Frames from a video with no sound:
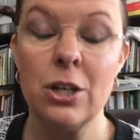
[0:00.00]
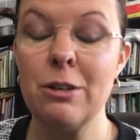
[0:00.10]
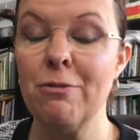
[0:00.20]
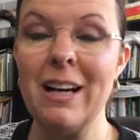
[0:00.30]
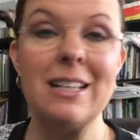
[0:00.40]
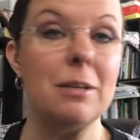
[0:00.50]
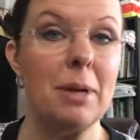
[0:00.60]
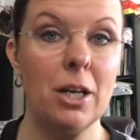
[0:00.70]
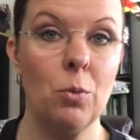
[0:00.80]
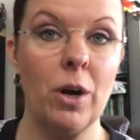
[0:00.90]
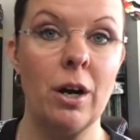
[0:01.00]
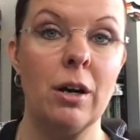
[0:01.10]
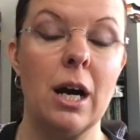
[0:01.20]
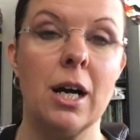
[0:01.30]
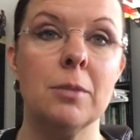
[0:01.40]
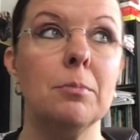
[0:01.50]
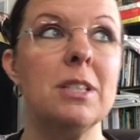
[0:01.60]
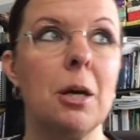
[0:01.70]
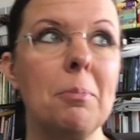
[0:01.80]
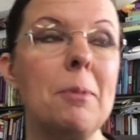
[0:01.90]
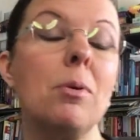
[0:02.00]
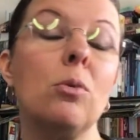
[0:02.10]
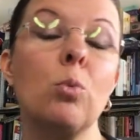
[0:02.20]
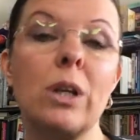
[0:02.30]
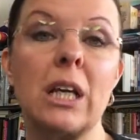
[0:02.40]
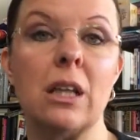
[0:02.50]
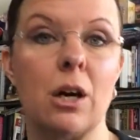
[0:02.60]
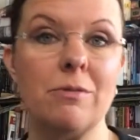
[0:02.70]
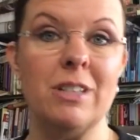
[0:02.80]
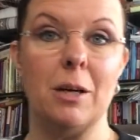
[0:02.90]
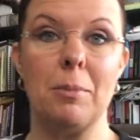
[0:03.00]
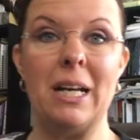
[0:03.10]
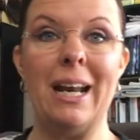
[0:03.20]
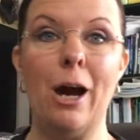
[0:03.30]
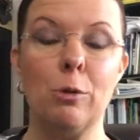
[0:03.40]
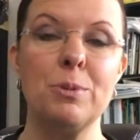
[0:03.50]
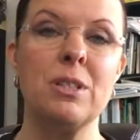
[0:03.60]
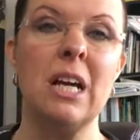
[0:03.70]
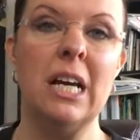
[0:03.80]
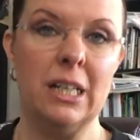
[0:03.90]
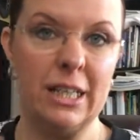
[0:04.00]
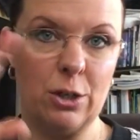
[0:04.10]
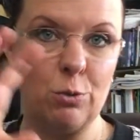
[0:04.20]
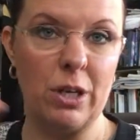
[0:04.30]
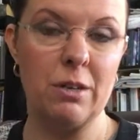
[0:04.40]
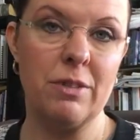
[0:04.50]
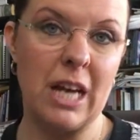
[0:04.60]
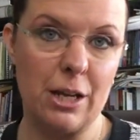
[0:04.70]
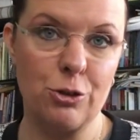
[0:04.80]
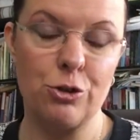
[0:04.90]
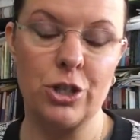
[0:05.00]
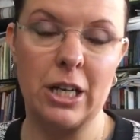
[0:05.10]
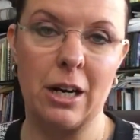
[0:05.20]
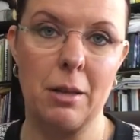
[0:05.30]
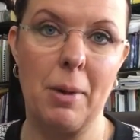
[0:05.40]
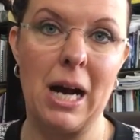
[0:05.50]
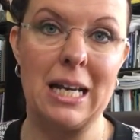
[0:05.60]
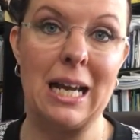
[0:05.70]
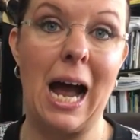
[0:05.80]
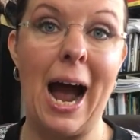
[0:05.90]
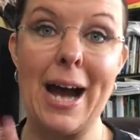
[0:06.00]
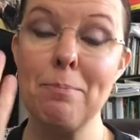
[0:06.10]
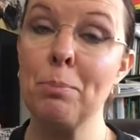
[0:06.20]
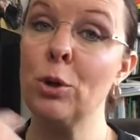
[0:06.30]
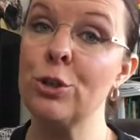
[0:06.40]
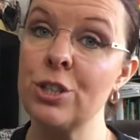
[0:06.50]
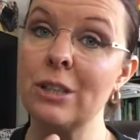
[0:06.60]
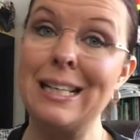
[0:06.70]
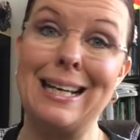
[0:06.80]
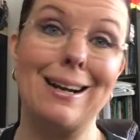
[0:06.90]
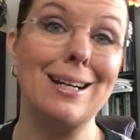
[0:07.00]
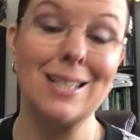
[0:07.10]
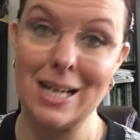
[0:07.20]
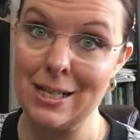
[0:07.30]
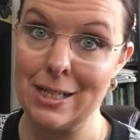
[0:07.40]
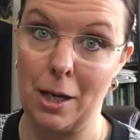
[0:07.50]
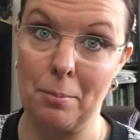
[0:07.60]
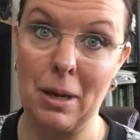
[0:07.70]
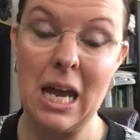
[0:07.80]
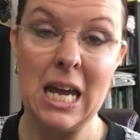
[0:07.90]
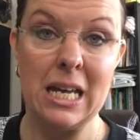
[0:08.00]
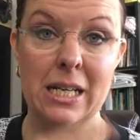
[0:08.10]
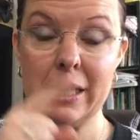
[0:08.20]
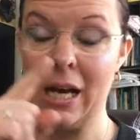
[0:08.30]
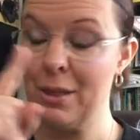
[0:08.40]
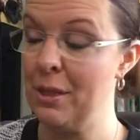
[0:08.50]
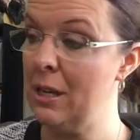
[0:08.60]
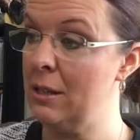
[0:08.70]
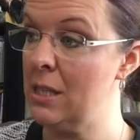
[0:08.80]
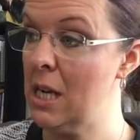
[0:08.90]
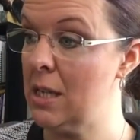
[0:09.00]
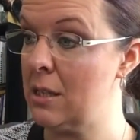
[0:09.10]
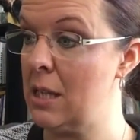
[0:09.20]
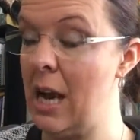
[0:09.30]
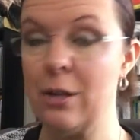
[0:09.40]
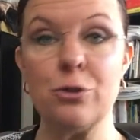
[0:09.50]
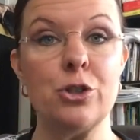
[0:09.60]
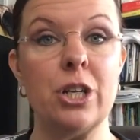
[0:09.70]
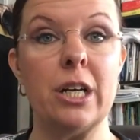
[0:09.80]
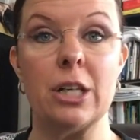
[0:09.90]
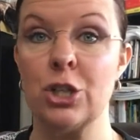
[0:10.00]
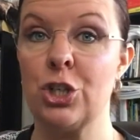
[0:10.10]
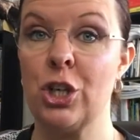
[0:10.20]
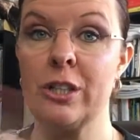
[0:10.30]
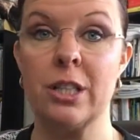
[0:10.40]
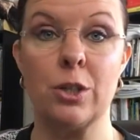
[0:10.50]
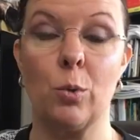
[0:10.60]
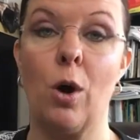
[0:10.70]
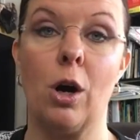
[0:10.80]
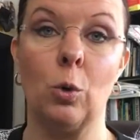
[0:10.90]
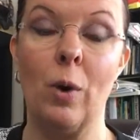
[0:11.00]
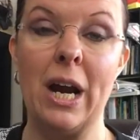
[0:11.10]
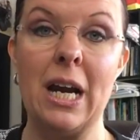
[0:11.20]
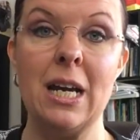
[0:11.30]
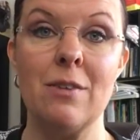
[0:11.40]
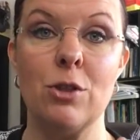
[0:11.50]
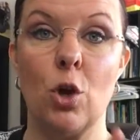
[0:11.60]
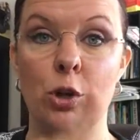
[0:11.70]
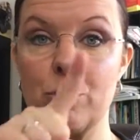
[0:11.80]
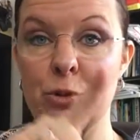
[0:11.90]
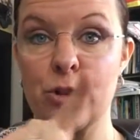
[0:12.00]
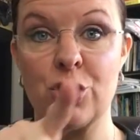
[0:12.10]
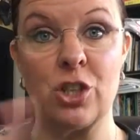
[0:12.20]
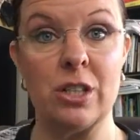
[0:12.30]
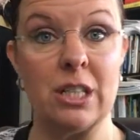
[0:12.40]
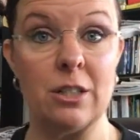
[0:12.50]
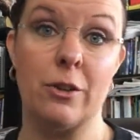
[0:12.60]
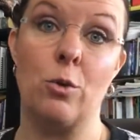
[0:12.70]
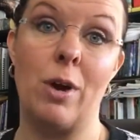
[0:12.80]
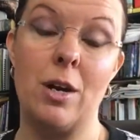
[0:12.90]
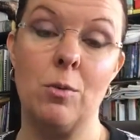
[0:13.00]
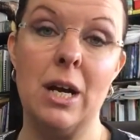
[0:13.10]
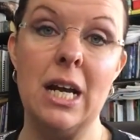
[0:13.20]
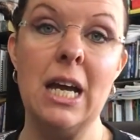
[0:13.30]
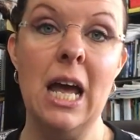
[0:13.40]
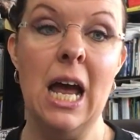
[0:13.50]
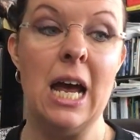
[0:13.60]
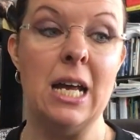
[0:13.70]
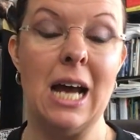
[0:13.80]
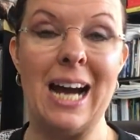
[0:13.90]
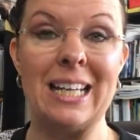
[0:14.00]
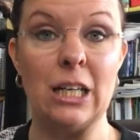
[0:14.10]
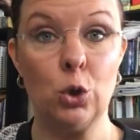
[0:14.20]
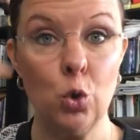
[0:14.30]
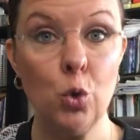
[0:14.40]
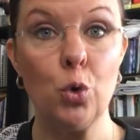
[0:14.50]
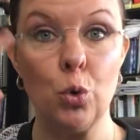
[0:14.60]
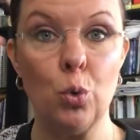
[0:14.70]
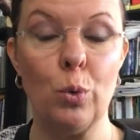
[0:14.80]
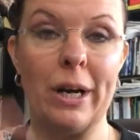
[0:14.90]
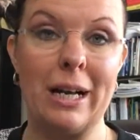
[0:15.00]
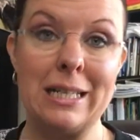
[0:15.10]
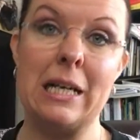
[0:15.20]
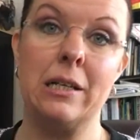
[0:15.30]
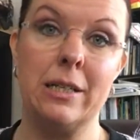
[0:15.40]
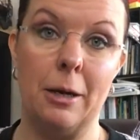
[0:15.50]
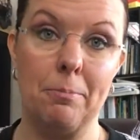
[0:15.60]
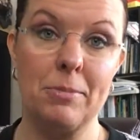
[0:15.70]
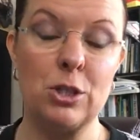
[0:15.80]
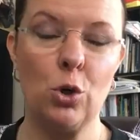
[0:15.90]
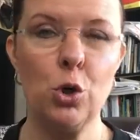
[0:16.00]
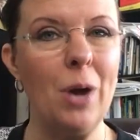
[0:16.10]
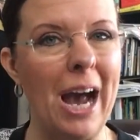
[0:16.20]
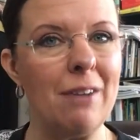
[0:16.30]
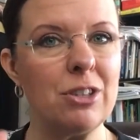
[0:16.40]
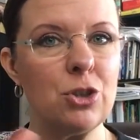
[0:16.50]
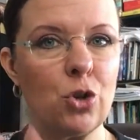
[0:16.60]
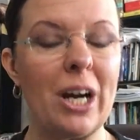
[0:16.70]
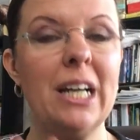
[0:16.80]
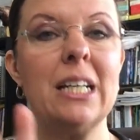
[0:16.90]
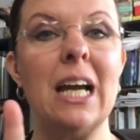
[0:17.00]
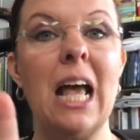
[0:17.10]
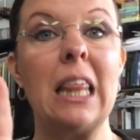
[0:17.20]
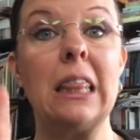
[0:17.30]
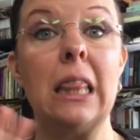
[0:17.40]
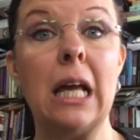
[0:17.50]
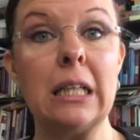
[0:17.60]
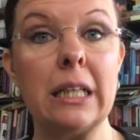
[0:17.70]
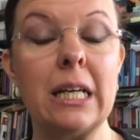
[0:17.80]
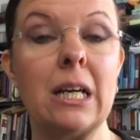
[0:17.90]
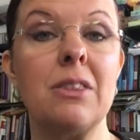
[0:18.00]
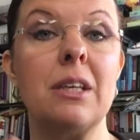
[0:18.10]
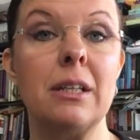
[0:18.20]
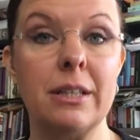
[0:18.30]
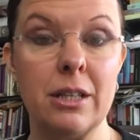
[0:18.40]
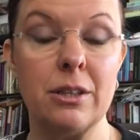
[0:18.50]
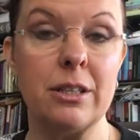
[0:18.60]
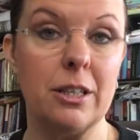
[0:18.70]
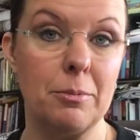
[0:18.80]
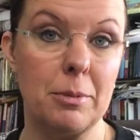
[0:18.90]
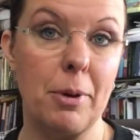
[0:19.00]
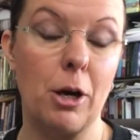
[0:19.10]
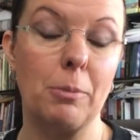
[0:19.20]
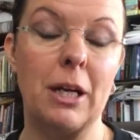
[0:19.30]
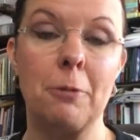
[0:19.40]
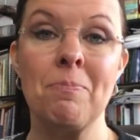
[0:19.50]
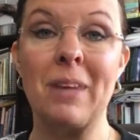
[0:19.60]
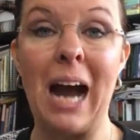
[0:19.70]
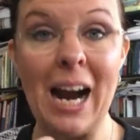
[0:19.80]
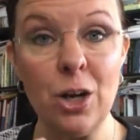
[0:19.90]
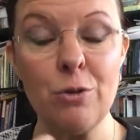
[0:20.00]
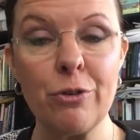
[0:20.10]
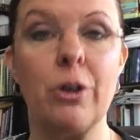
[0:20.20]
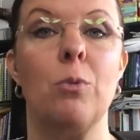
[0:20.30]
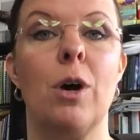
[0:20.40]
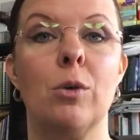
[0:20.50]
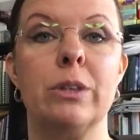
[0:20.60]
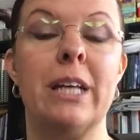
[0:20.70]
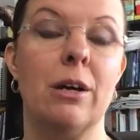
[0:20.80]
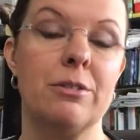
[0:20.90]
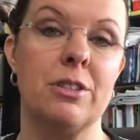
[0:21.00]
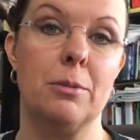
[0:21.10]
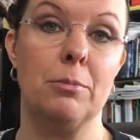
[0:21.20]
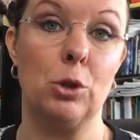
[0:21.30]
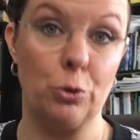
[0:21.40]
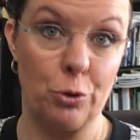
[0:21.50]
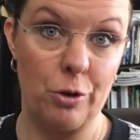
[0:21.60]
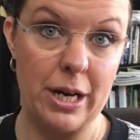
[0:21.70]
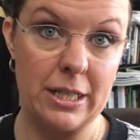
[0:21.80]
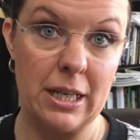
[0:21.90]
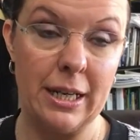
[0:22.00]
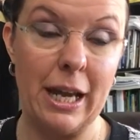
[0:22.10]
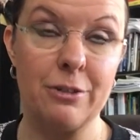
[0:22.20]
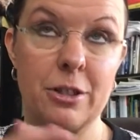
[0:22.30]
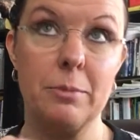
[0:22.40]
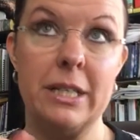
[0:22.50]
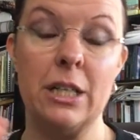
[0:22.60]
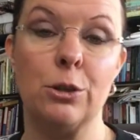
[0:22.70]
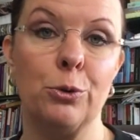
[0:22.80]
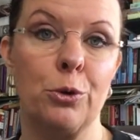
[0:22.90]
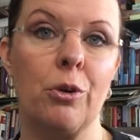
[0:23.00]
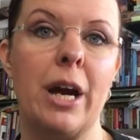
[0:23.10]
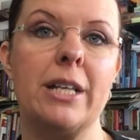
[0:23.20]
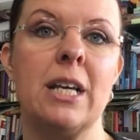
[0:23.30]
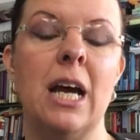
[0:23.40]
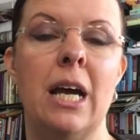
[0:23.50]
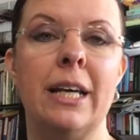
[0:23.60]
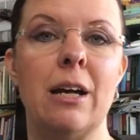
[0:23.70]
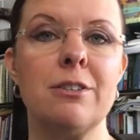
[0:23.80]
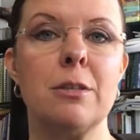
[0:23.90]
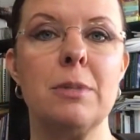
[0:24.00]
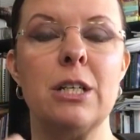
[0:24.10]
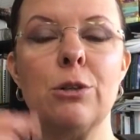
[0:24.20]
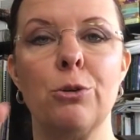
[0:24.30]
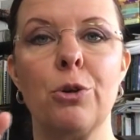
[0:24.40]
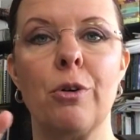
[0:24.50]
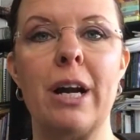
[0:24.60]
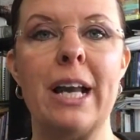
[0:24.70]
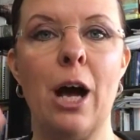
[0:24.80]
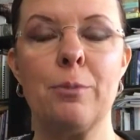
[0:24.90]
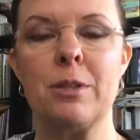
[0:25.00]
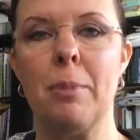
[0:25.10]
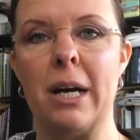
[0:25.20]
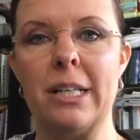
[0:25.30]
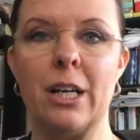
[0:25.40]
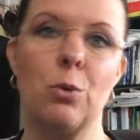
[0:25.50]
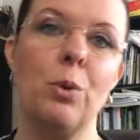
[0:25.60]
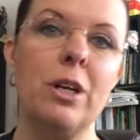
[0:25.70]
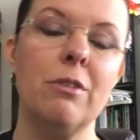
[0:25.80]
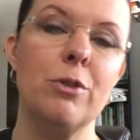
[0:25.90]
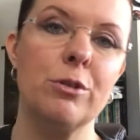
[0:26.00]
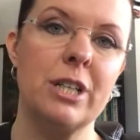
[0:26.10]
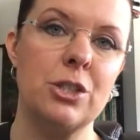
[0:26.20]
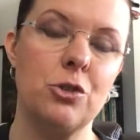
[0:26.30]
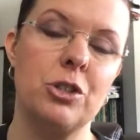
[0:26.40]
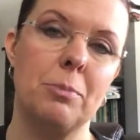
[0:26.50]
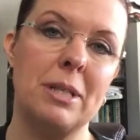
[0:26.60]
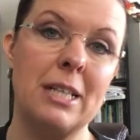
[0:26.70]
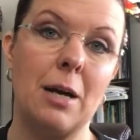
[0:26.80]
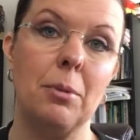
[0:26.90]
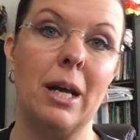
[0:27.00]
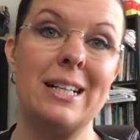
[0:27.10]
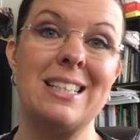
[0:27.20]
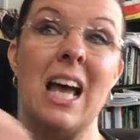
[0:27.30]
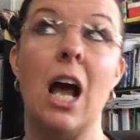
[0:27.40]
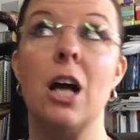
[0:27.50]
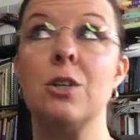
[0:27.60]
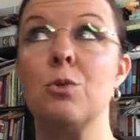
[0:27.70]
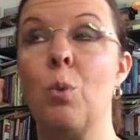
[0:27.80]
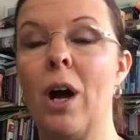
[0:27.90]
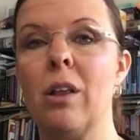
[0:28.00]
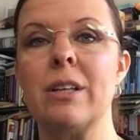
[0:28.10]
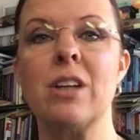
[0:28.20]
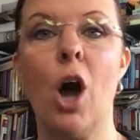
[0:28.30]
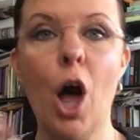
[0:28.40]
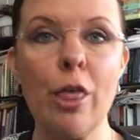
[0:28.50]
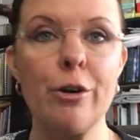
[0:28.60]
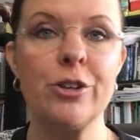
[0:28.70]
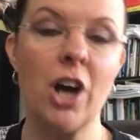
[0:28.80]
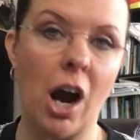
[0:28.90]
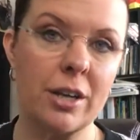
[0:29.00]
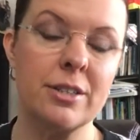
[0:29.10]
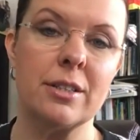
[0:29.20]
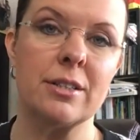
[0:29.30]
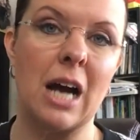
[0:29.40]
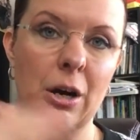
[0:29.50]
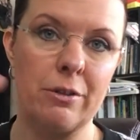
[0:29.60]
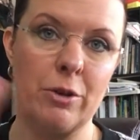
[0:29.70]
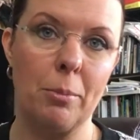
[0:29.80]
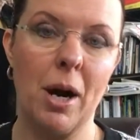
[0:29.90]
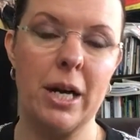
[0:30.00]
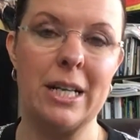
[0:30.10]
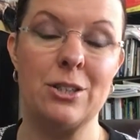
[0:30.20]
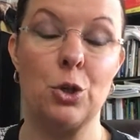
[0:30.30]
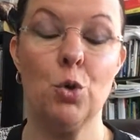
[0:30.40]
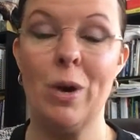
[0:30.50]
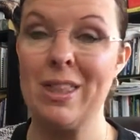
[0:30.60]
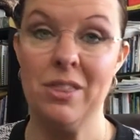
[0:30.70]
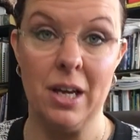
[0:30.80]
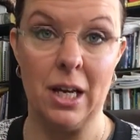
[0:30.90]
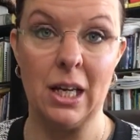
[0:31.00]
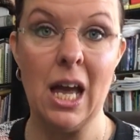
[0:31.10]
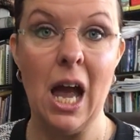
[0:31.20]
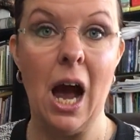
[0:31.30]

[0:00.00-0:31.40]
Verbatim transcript: You can find D I M anywhere. Um, some people really love D I M, and it helps get rid of the estrogen out of the body. I personally cannot take D I M. It, I think, takes the estrogen and shunts it the wrong way, even though it's supposed to shunt it to the right way, and I get cuckoo when I take D I M. So you have to tread lightly in the, in the D I M department. I do very well with calcium glucarate, calcium D-glucarate. Calcium D-glucarate helps the body get rid of those estrogen metabolites as well as other toxins out of your body. It's a great thing.